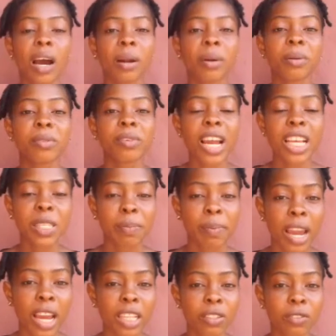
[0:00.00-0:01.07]

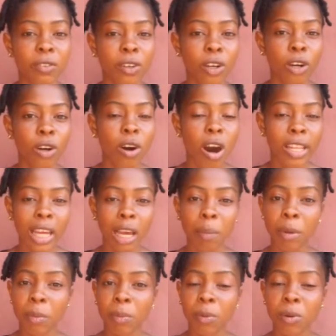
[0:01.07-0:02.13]
Respect for other
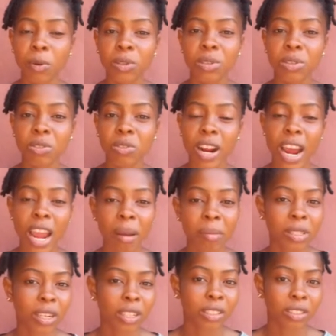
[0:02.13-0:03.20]
people's tribes and
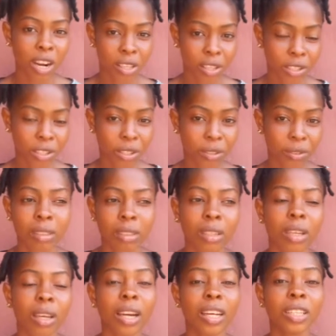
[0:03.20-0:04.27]
tradition.
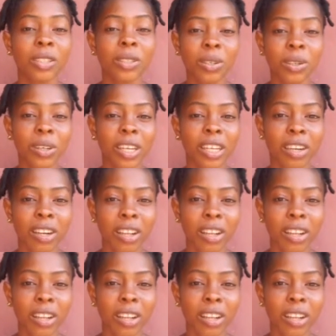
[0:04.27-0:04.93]
I know in our